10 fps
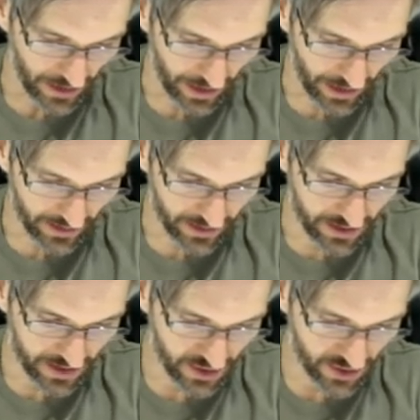And
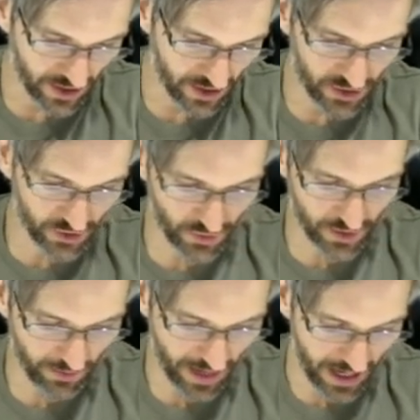this is to the
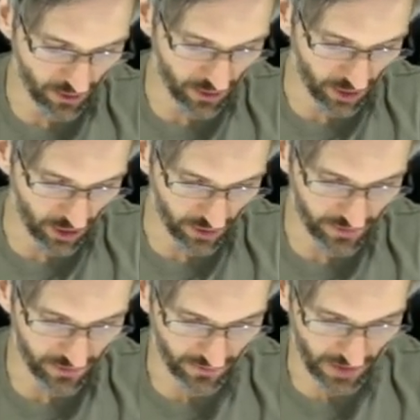power of
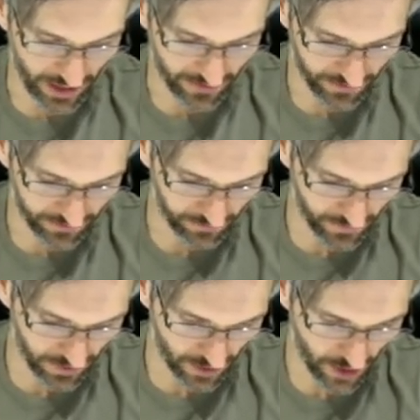5.
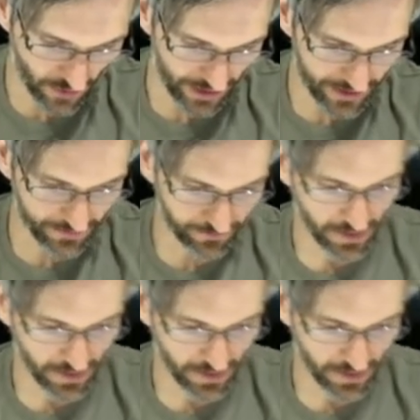All right.